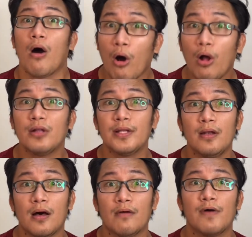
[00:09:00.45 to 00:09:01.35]
all the
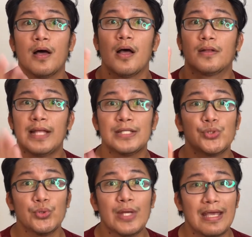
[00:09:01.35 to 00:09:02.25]
love
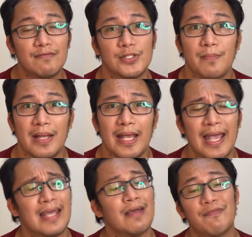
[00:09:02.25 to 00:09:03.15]
that you gave to me.
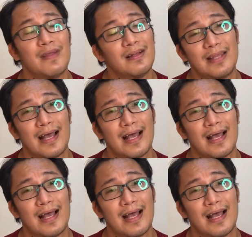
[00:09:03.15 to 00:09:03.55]
And I feel